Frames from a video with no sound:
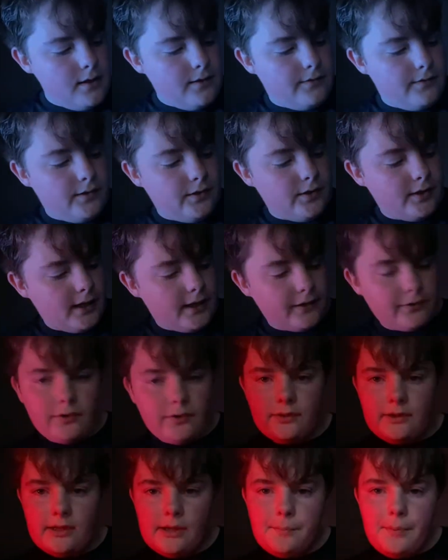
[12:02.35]
Then you got the
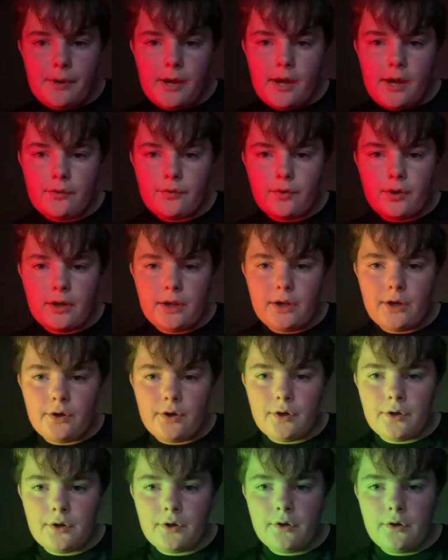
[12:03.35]
D-pad right
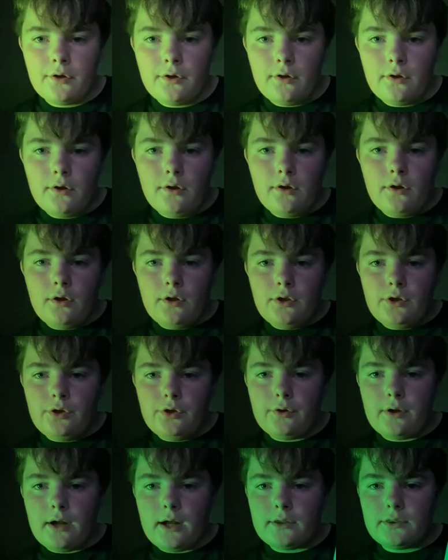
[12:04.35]
here.
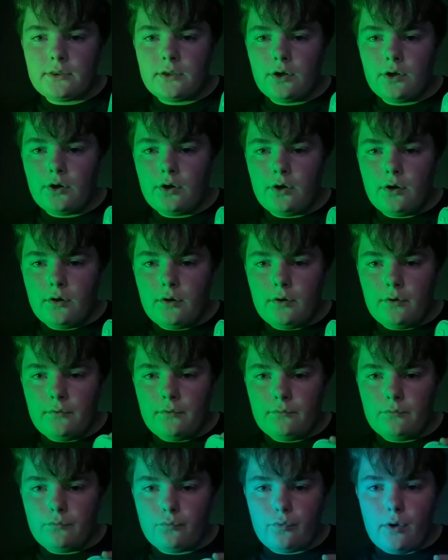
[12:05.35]
You got the
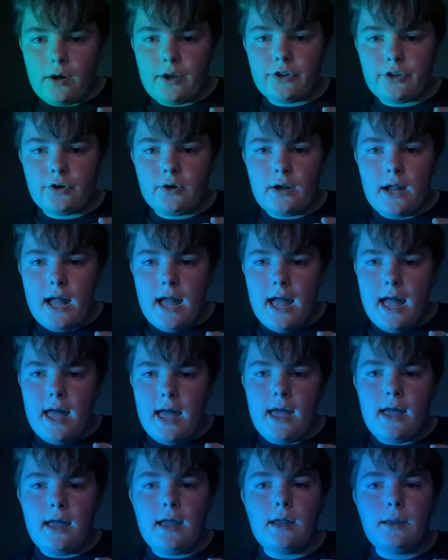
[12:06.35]
regular
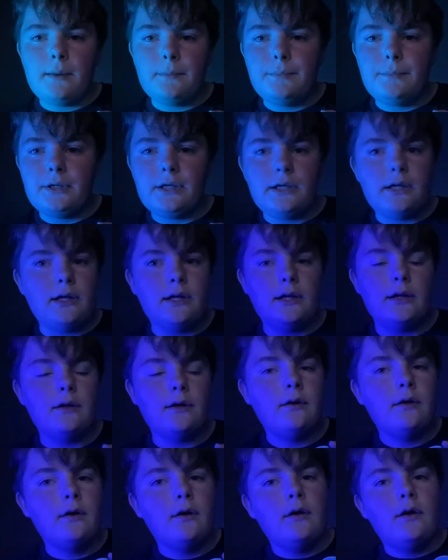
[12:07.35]
A,
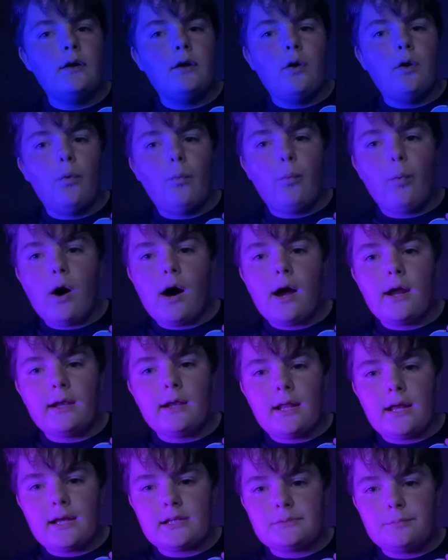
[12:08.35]
B, Y,
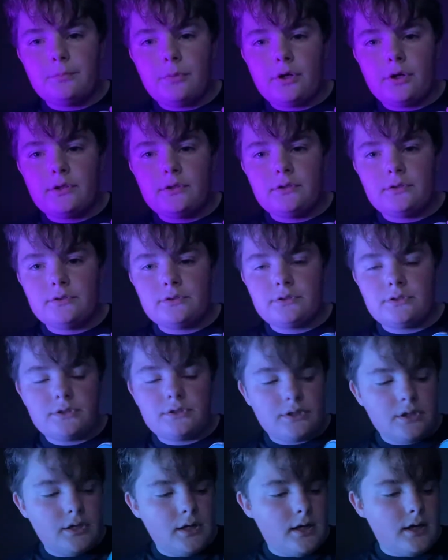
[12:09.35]
and X
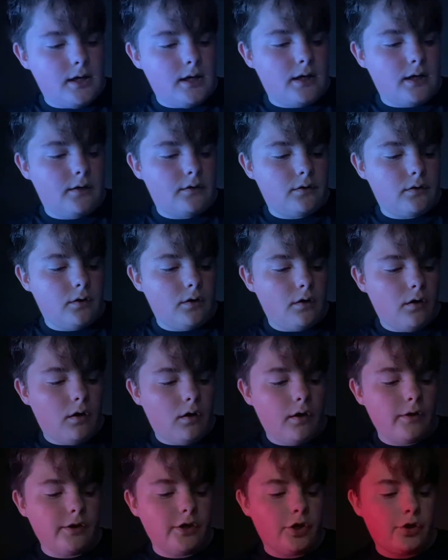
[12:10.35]
buttons, and
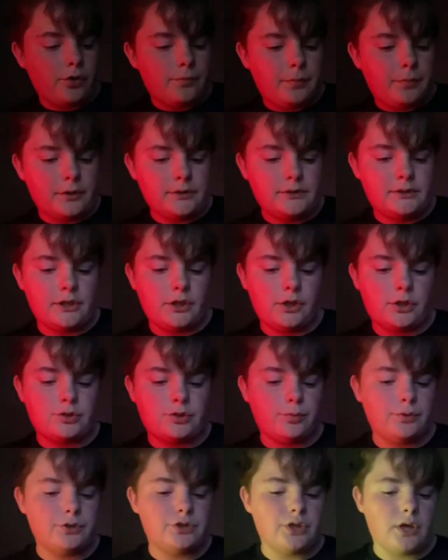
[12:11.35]
all the other buttons that your
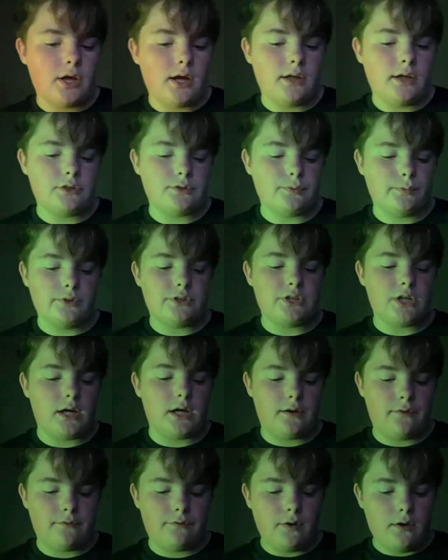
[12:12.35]
Switch Lite, Switch have.